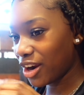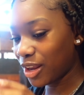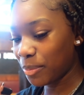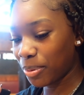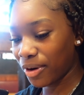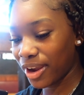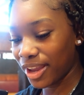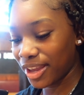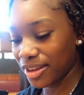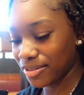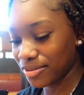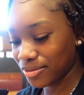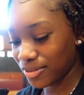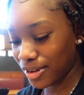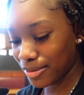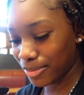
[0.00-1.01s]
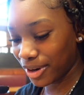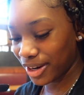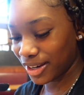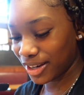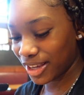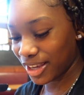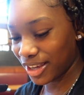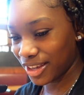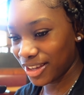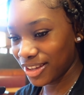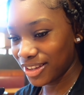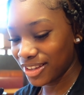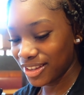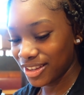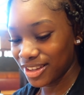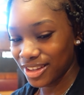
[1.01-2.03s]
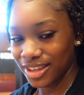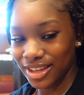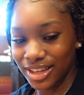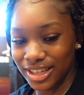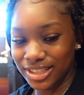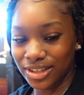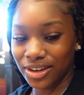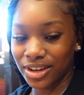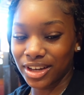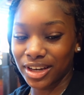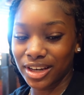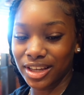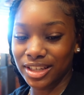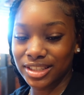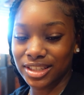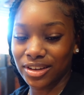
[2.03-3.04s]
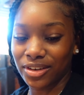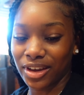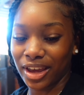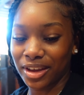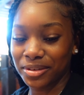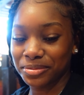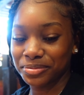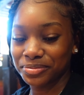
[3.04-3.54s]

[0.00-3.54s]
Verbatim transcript: But great. I'm brain again. It's a bonus. Okay.